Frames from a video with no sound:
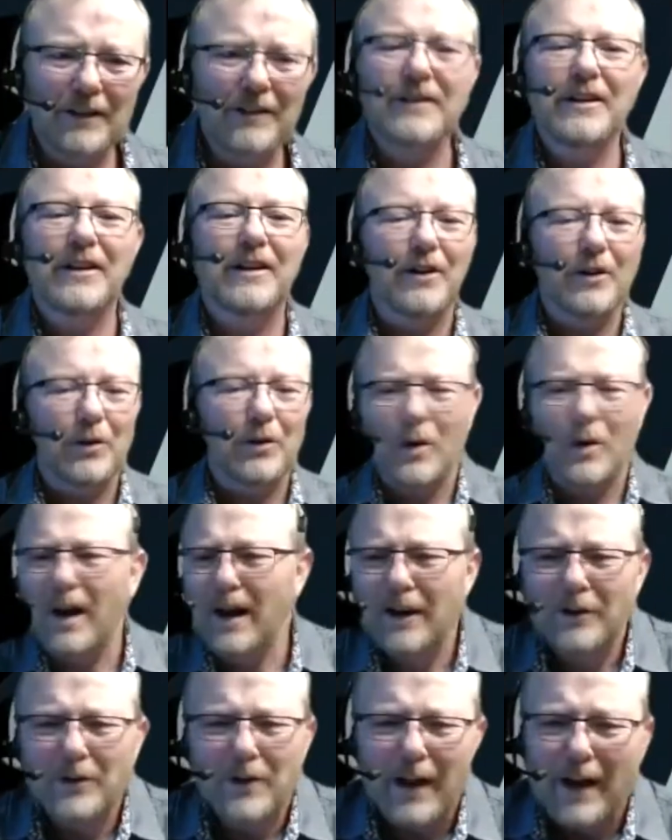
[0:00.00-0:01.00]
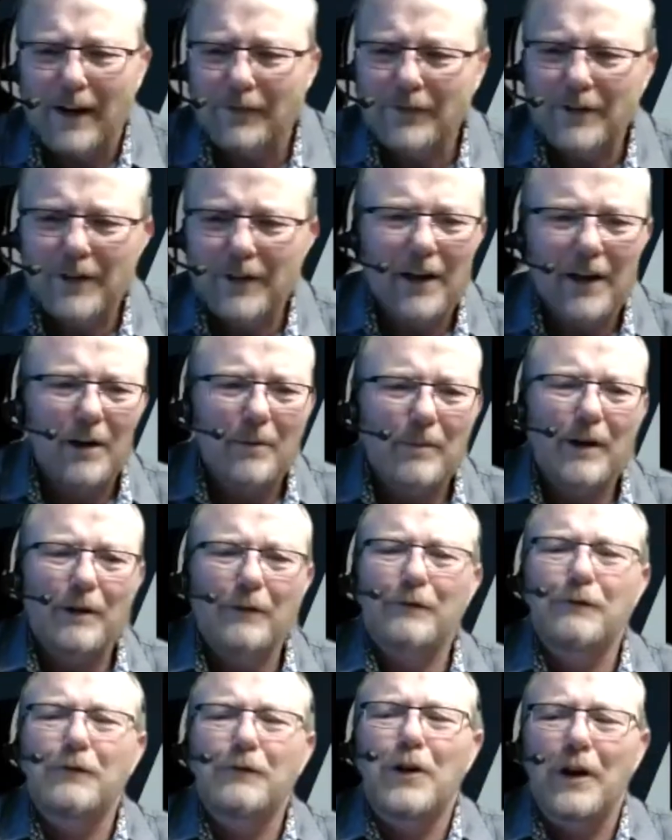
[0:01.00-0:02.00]
Why do I have to care about a
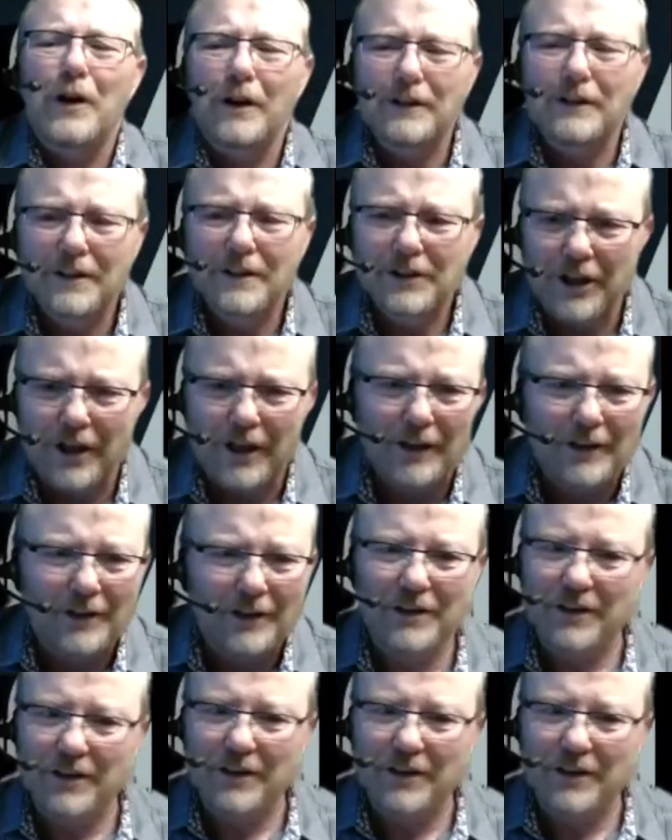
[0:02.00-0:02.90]
font change?